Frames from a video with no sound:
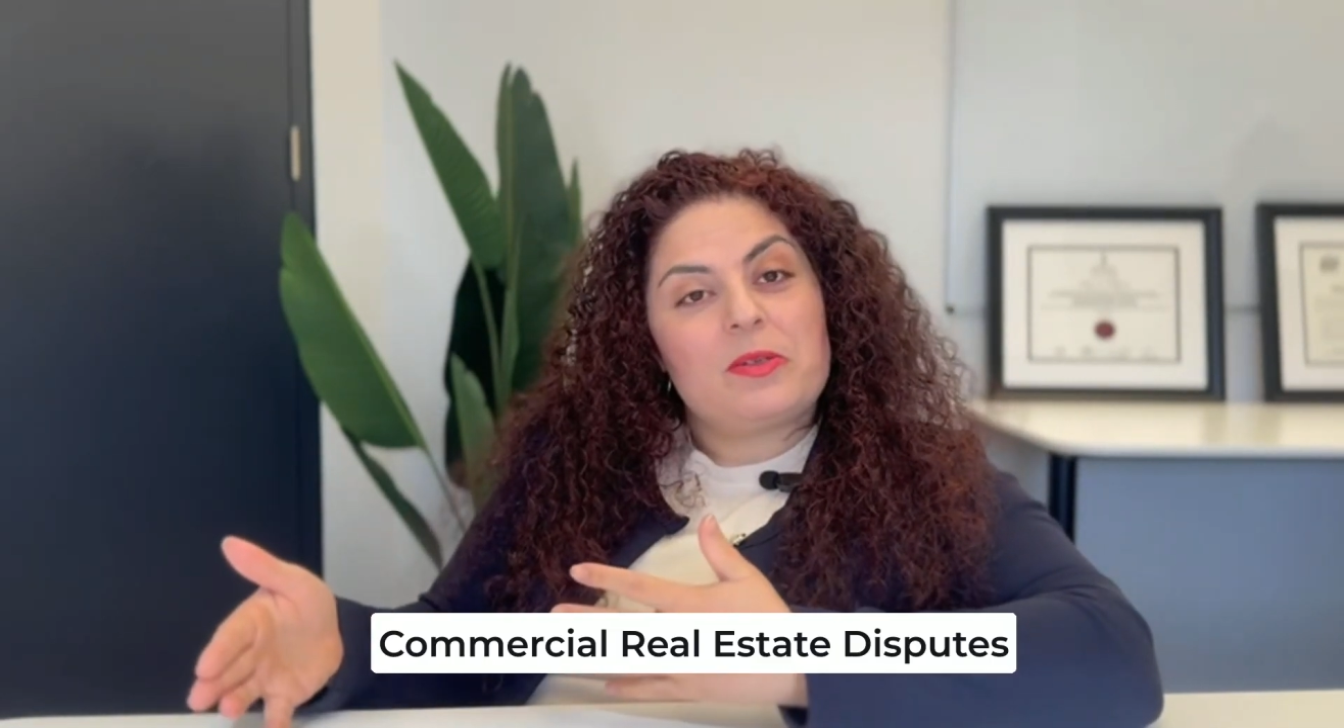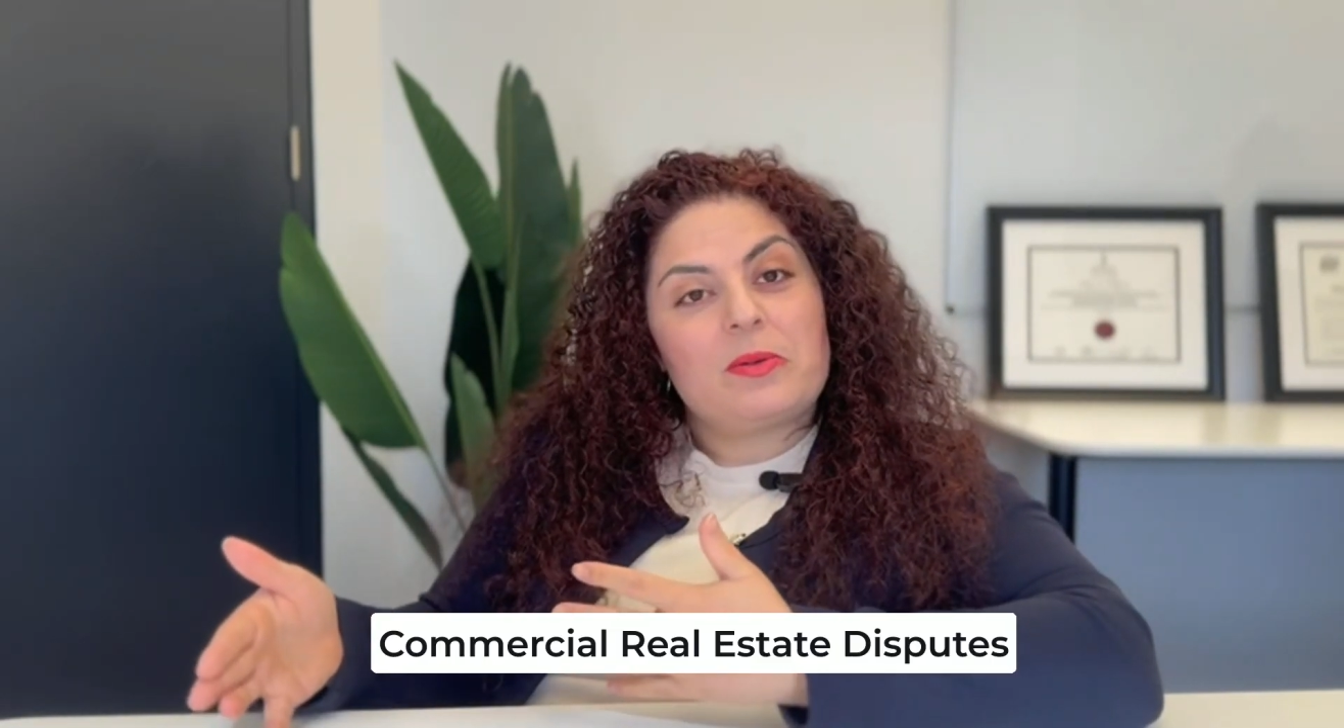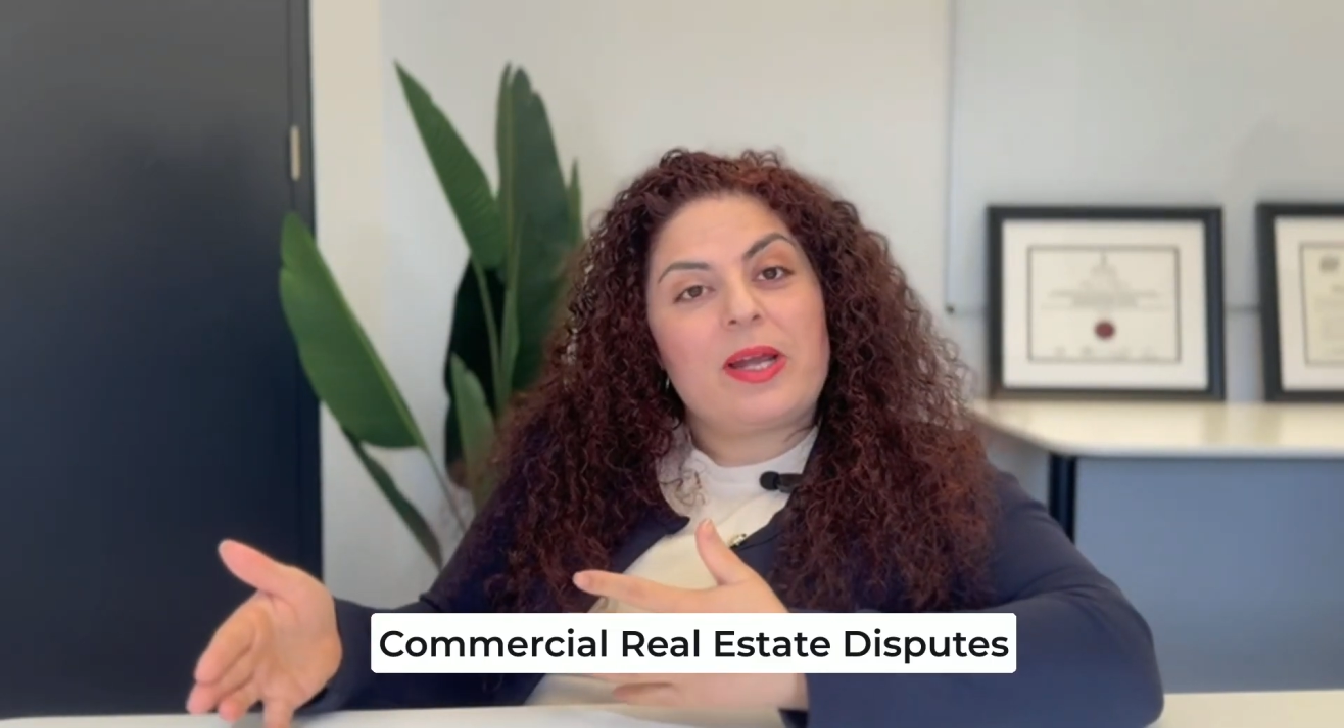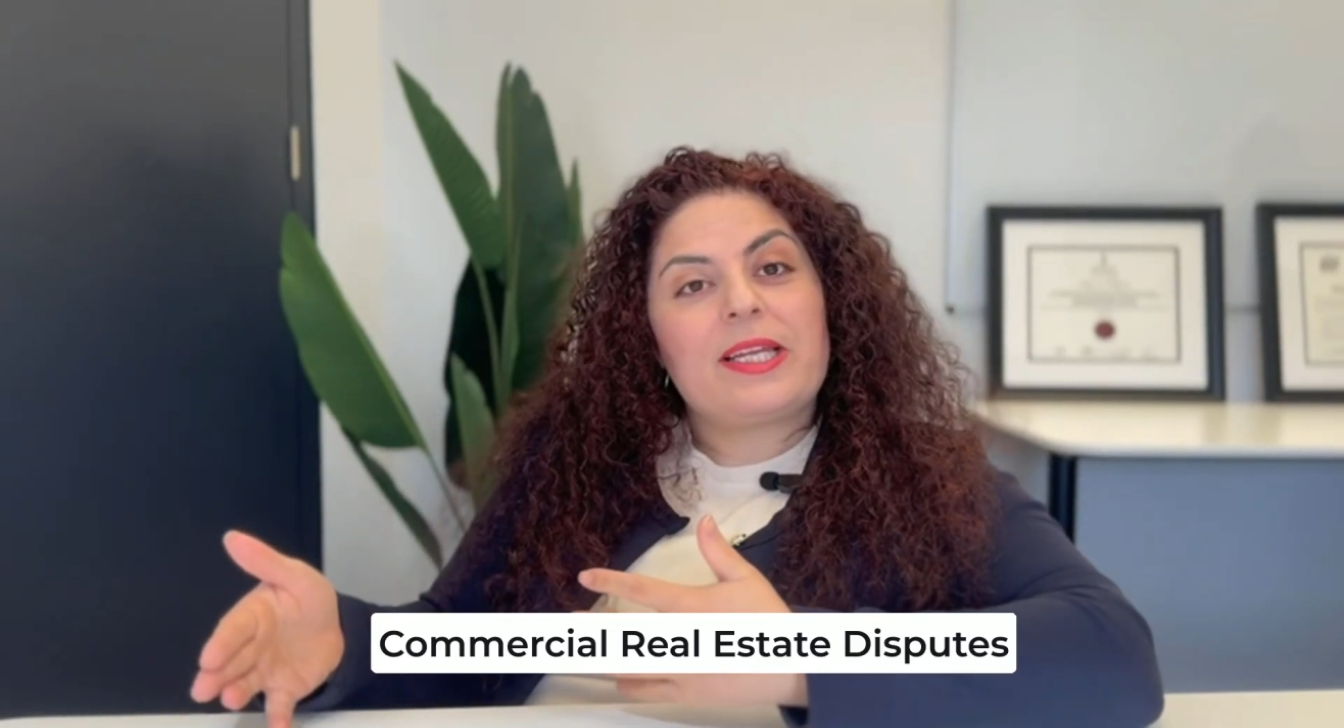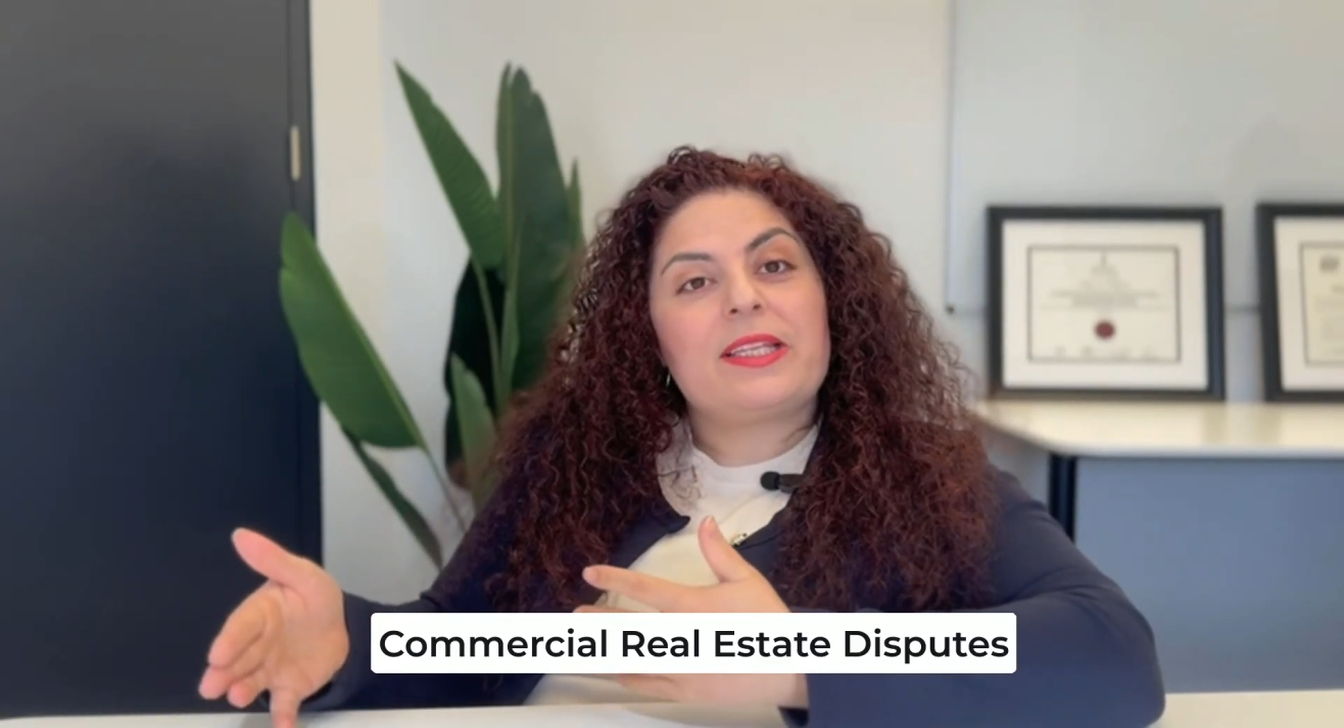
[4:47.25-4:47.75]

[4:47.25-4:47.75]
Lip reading: right?